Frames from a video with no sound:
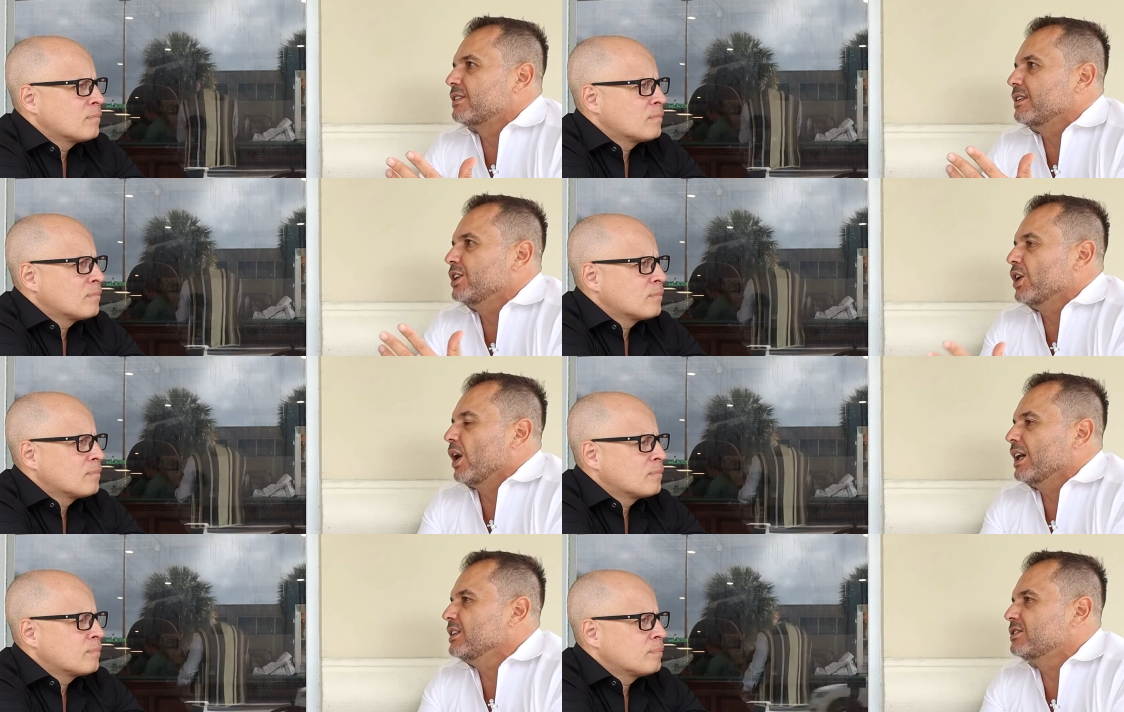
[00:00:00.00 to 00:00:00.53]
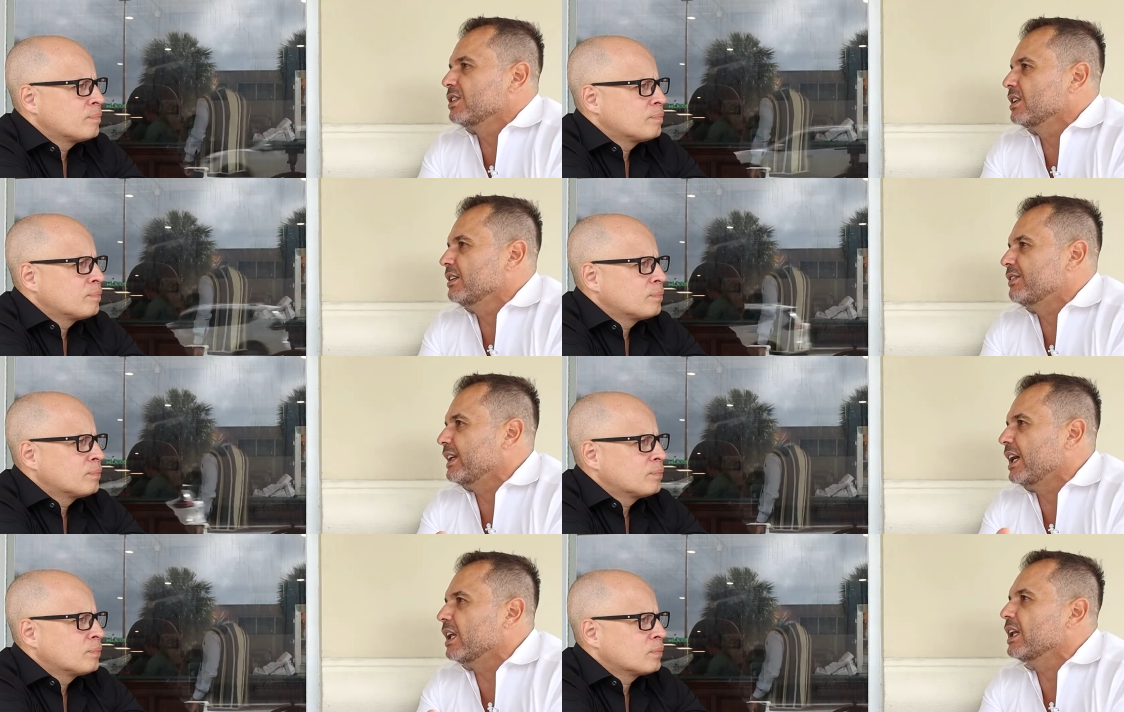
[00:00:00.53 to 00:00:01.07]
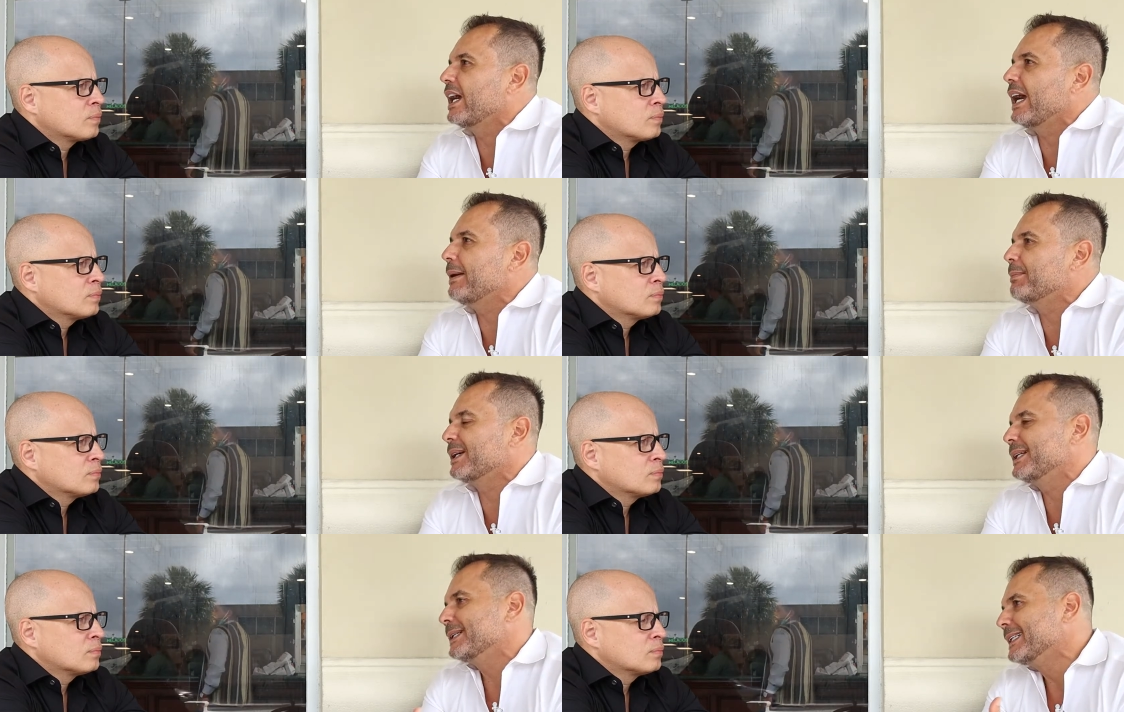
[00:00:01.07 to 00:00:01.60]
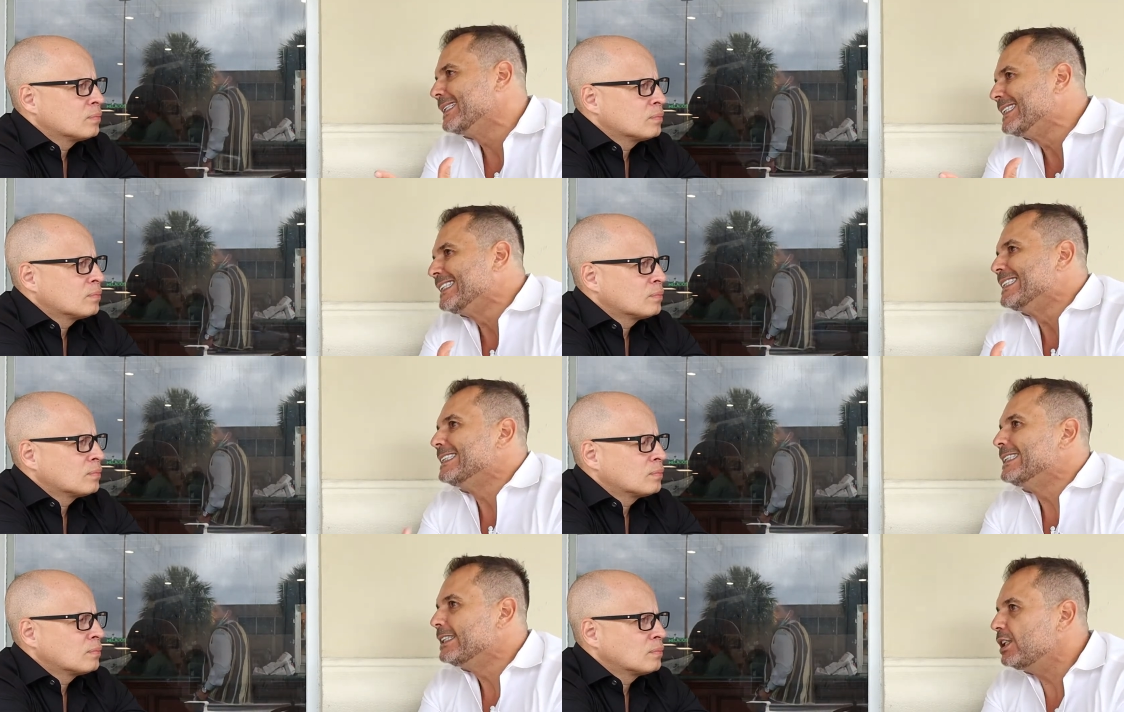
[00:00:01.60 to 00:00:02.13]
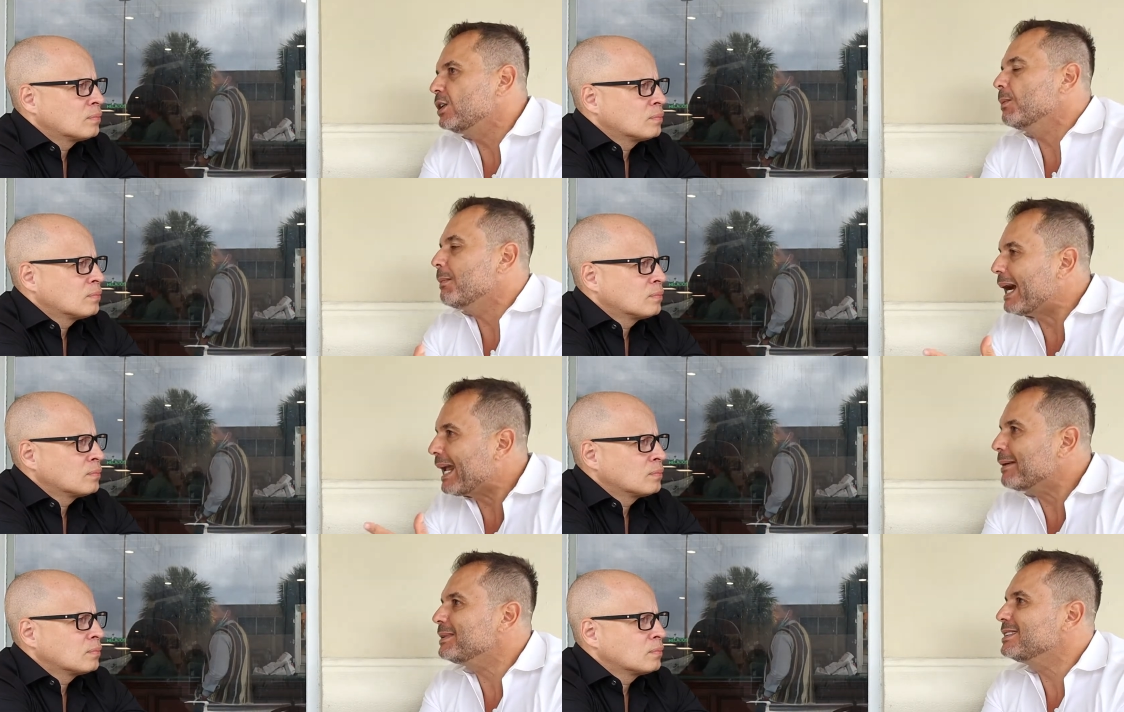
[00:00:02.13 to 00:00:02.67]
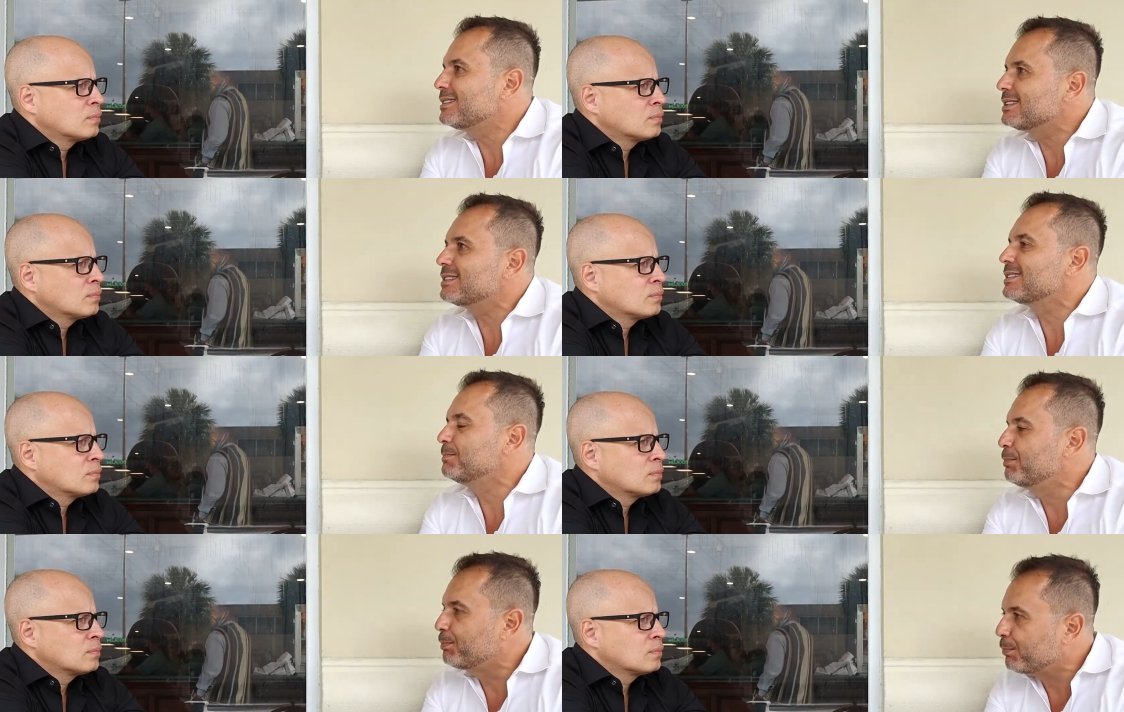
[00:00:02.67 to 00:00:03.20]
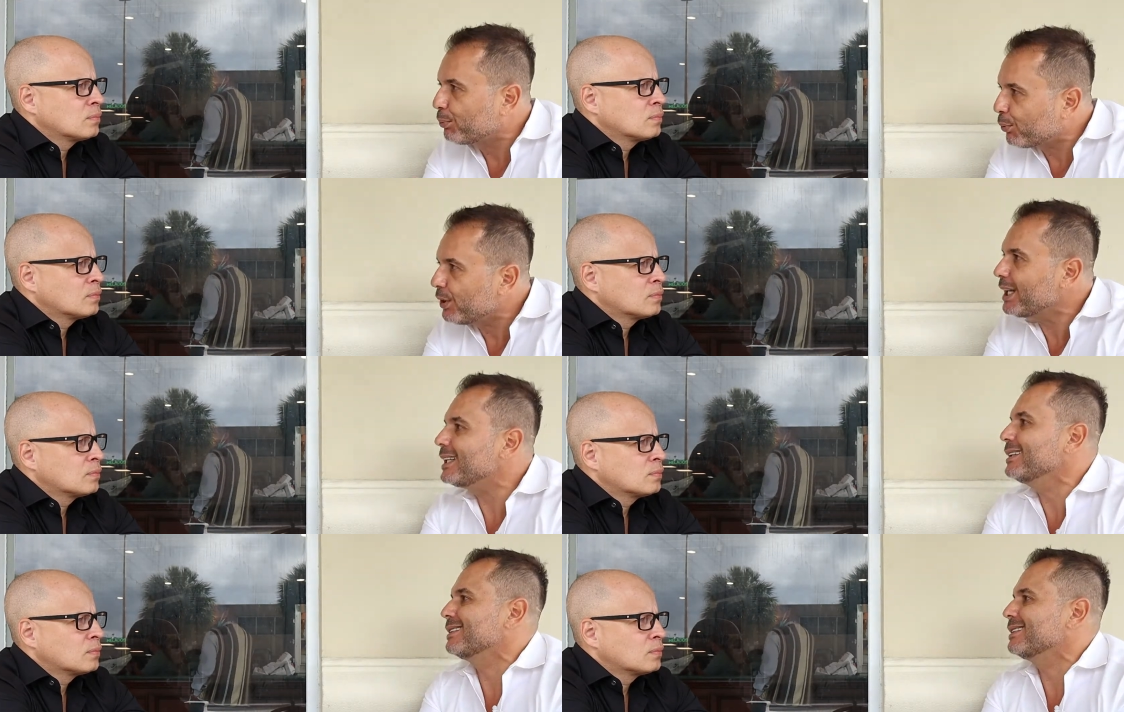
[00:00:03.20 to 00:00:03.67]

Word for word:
Speaker 1: to you know I used to live in L.A., but you know Miami's just pretty.